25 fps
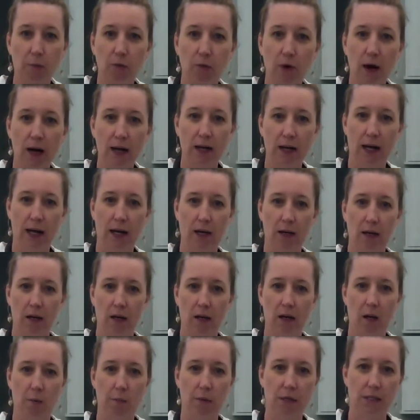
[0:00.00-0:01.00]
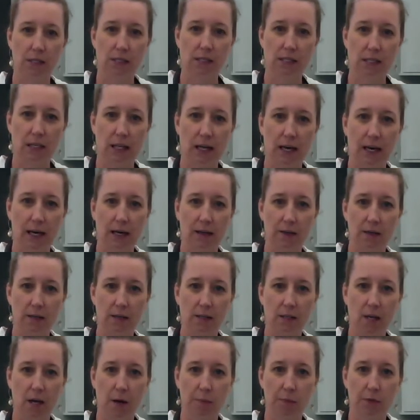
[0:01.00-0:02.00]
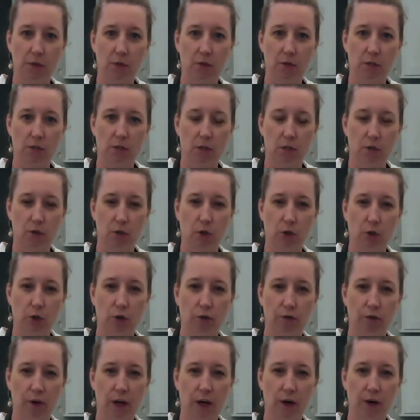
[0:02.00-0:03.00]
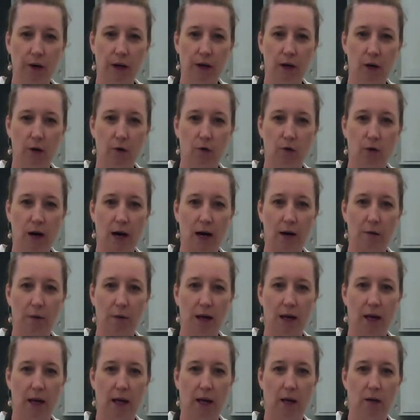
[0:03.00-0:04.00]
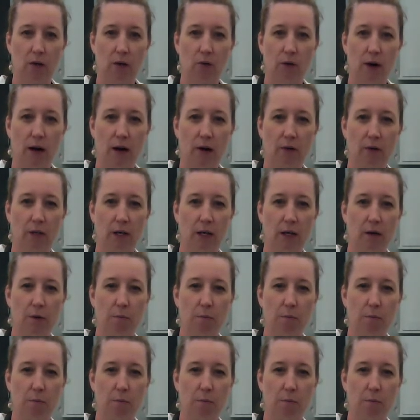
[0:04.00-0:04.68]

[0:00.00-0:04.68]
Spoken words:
right-handed. I'm going to slide this up to this little groove area, wrap my hand around it.